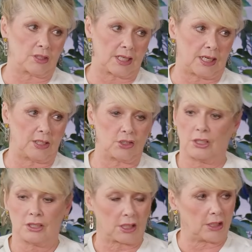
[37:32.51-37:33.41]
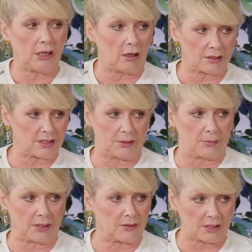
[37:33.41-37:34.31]
stage, so he can't see
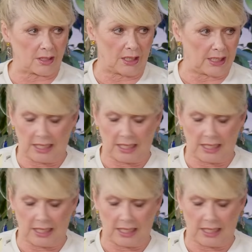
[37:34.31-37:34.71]
me in the slight.